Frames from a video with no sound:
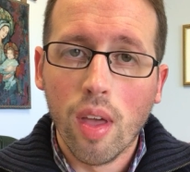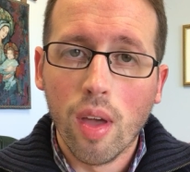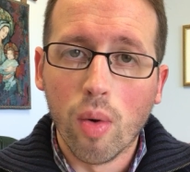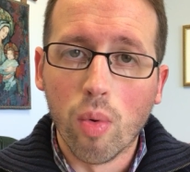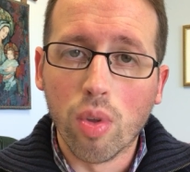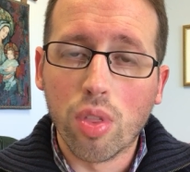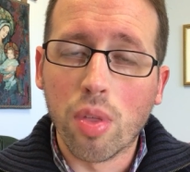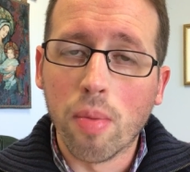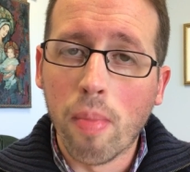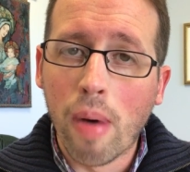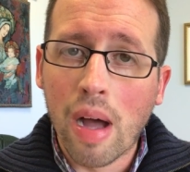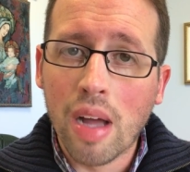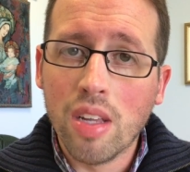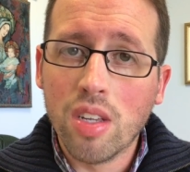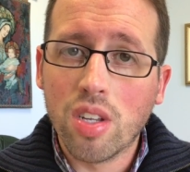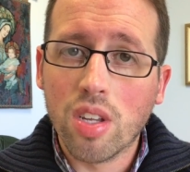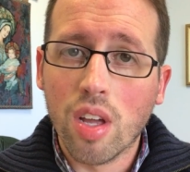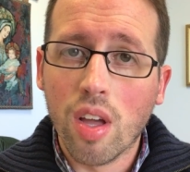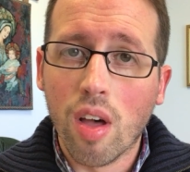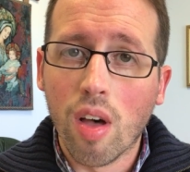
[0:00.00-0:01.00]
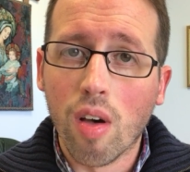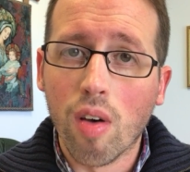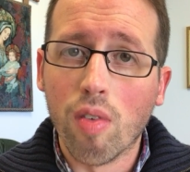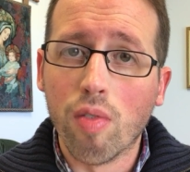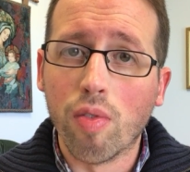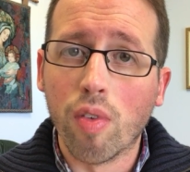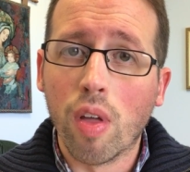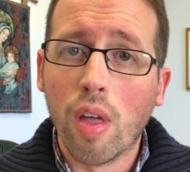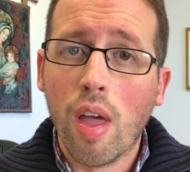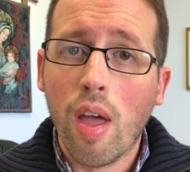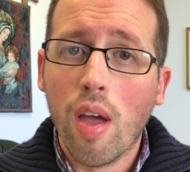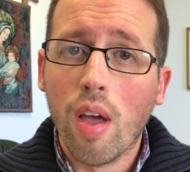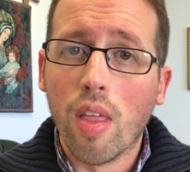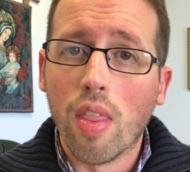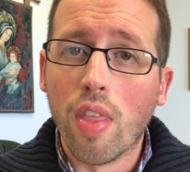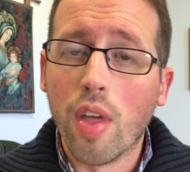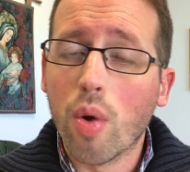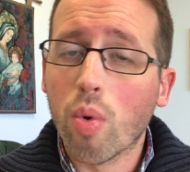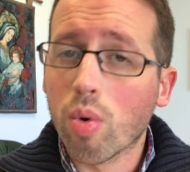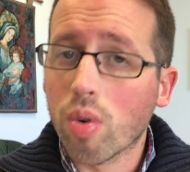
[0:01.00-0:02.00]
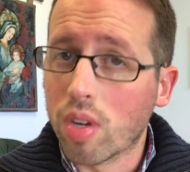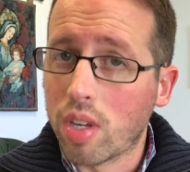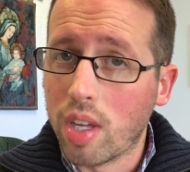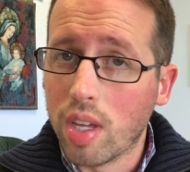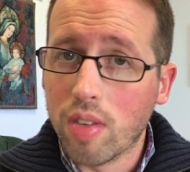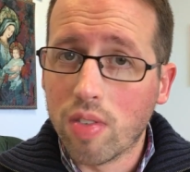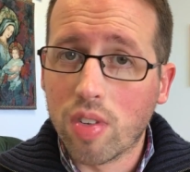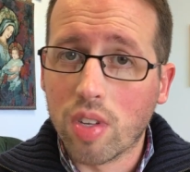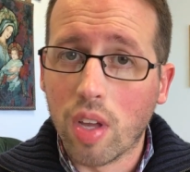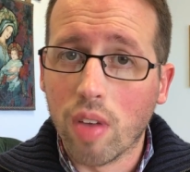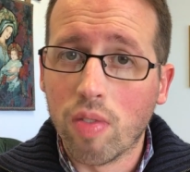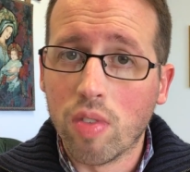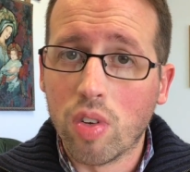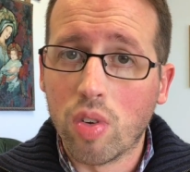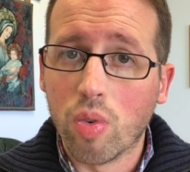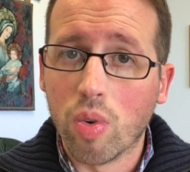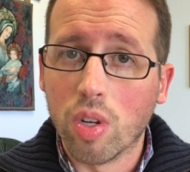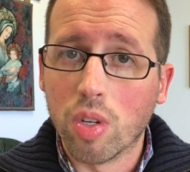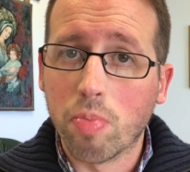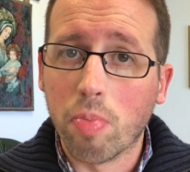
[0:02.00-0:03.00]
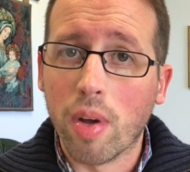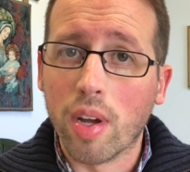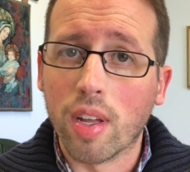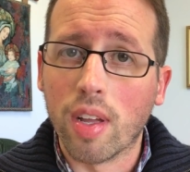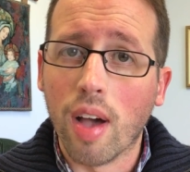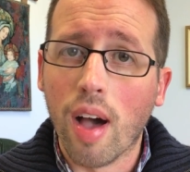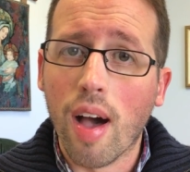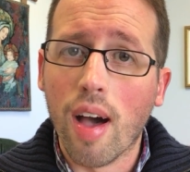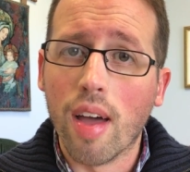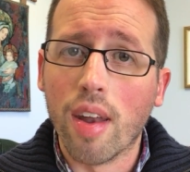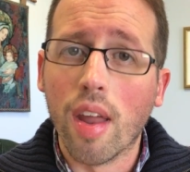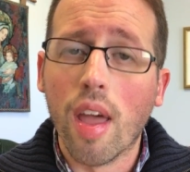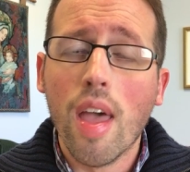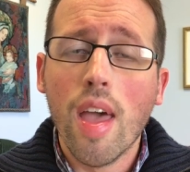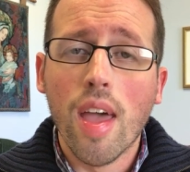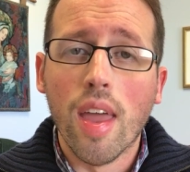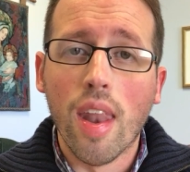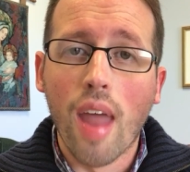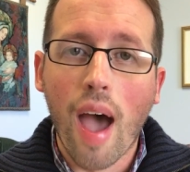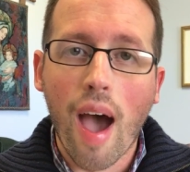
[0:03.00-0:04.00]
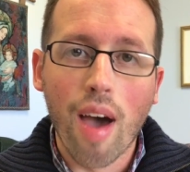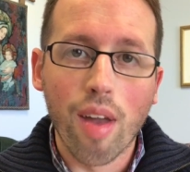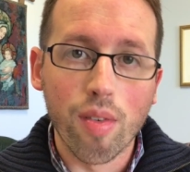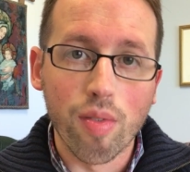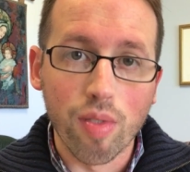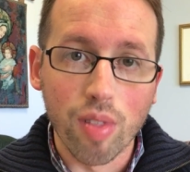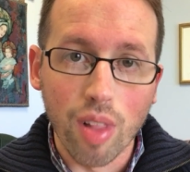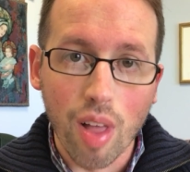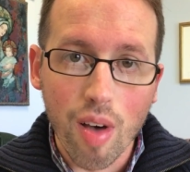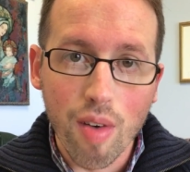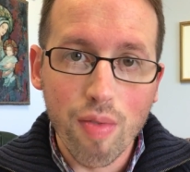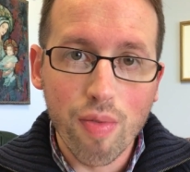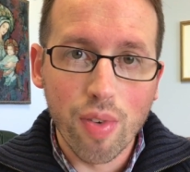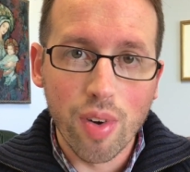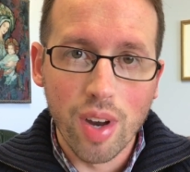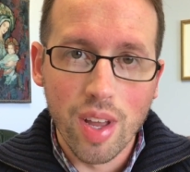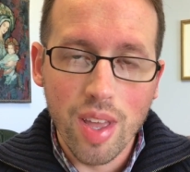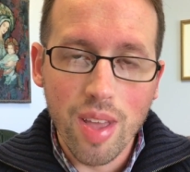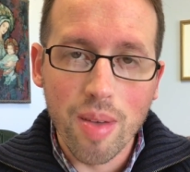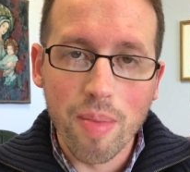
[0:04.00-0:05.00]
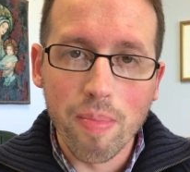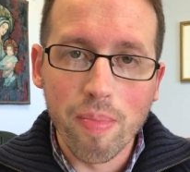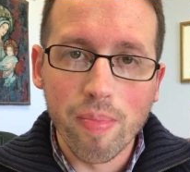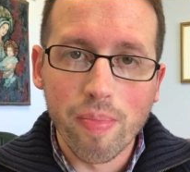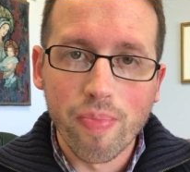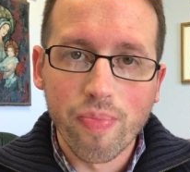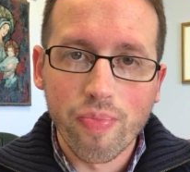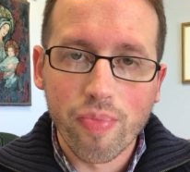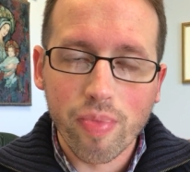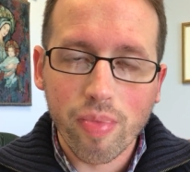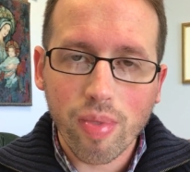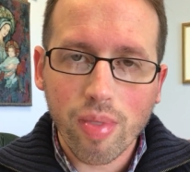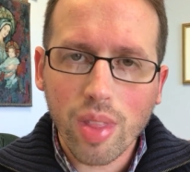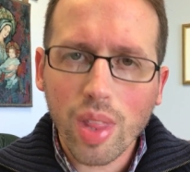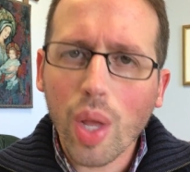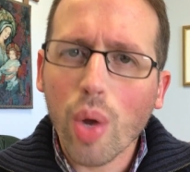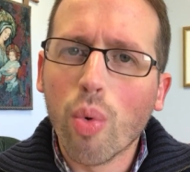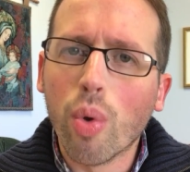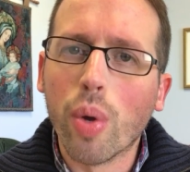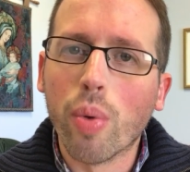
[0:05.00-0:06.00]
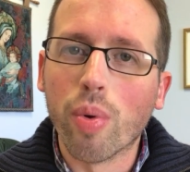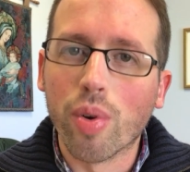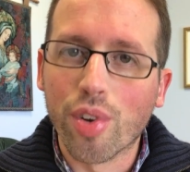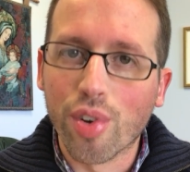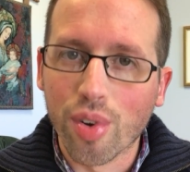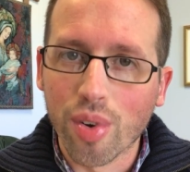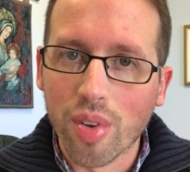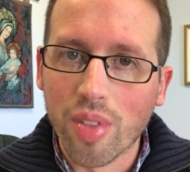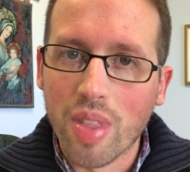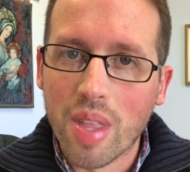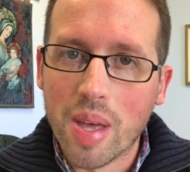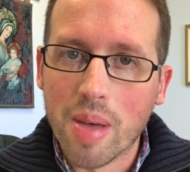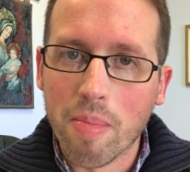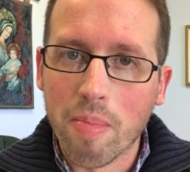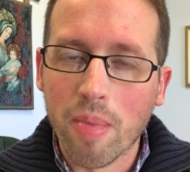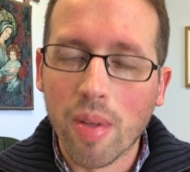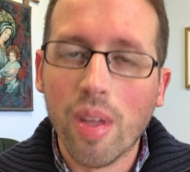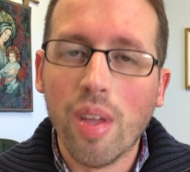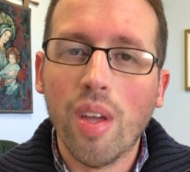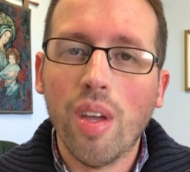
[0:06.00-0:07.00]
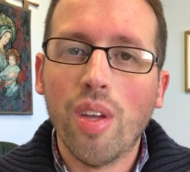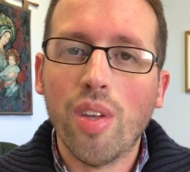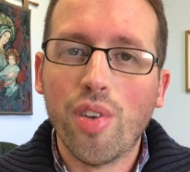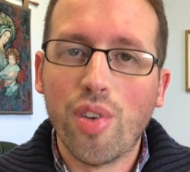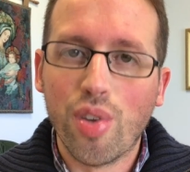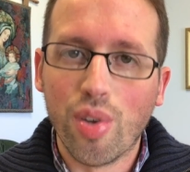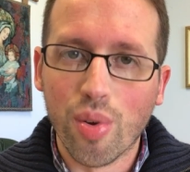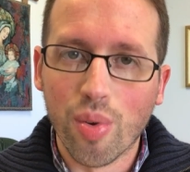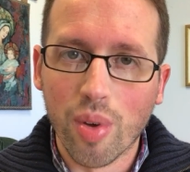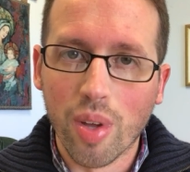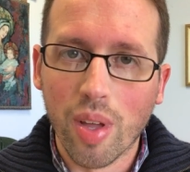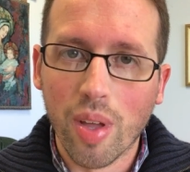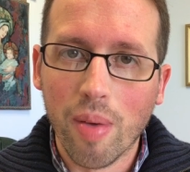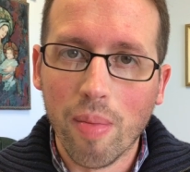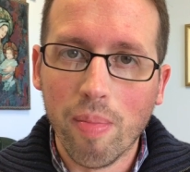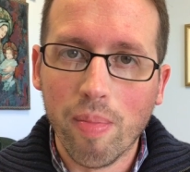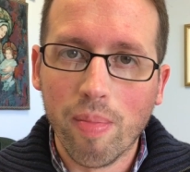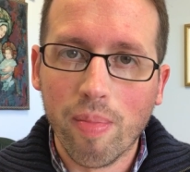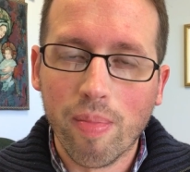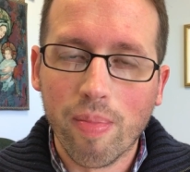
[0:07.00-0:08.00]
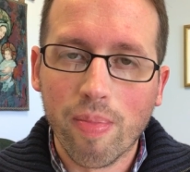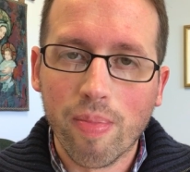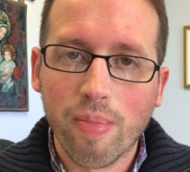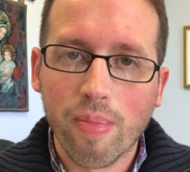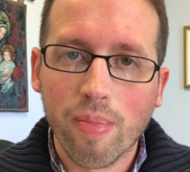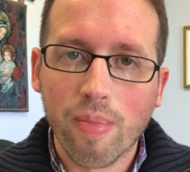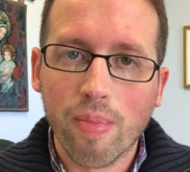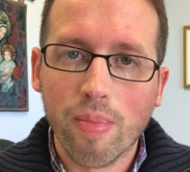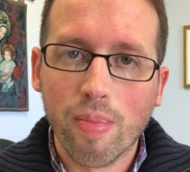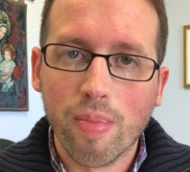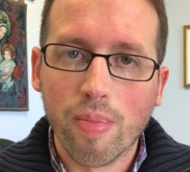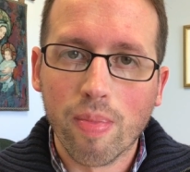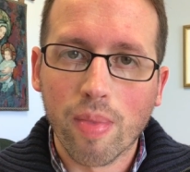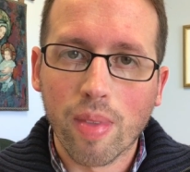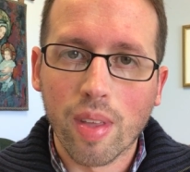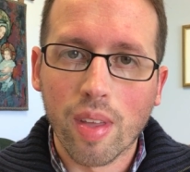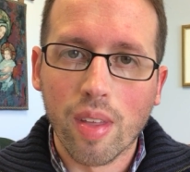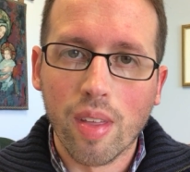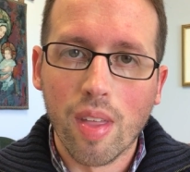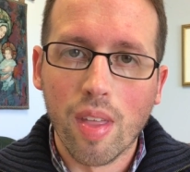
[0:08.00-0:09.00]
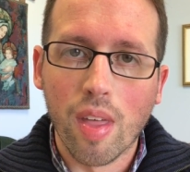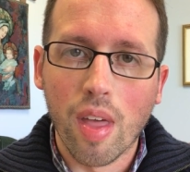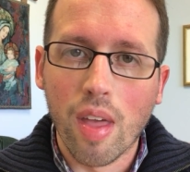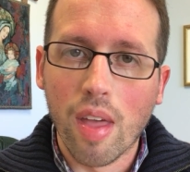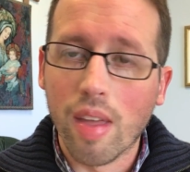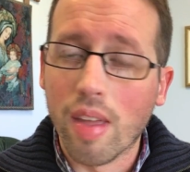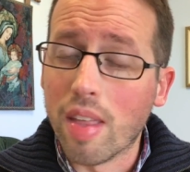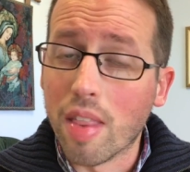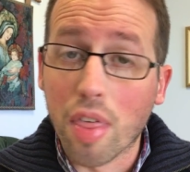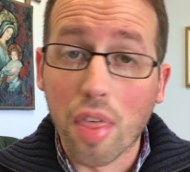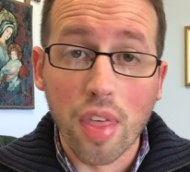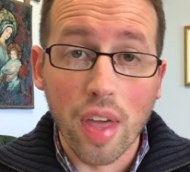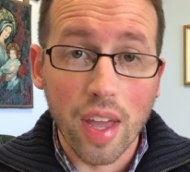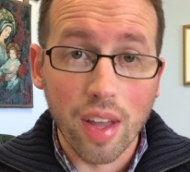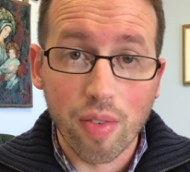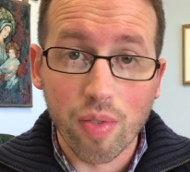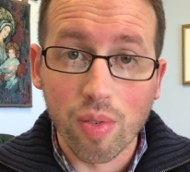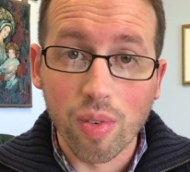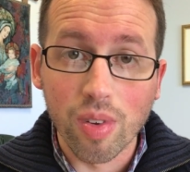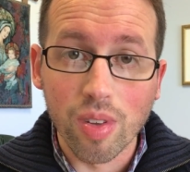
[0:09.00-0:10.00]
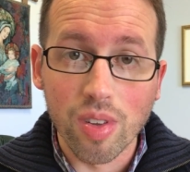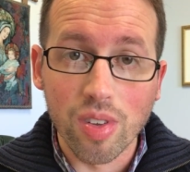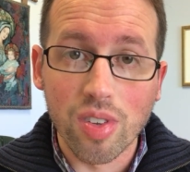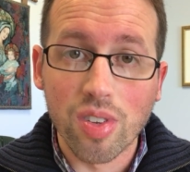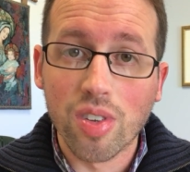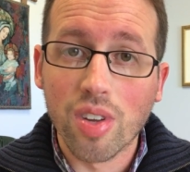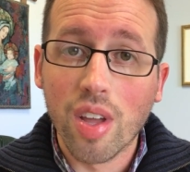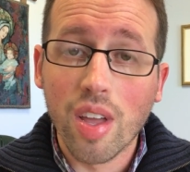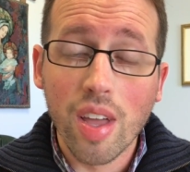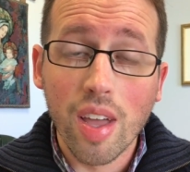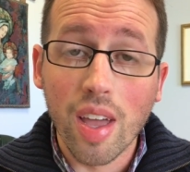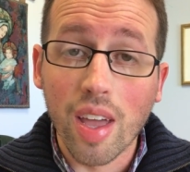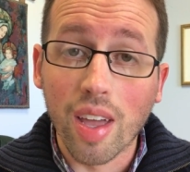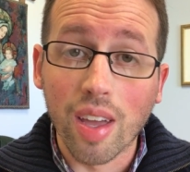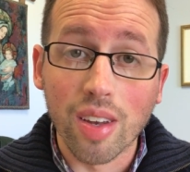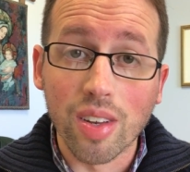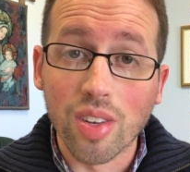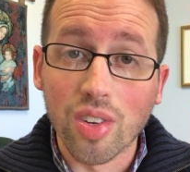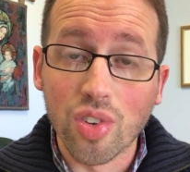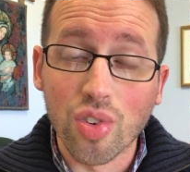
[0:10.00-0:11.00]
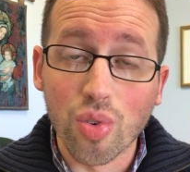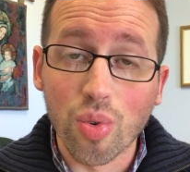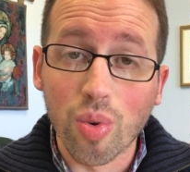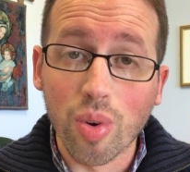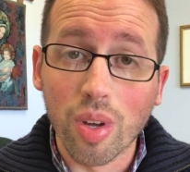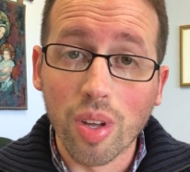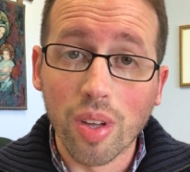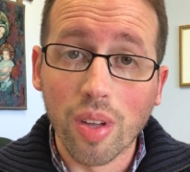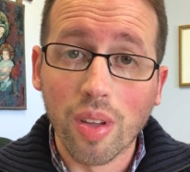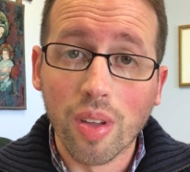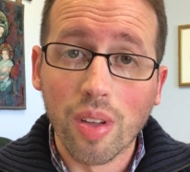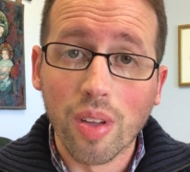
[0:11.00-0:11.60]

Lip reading: with the mindset of they were gifts given to us by God, and out of love for him, we return them to him in thankfulness and in joy,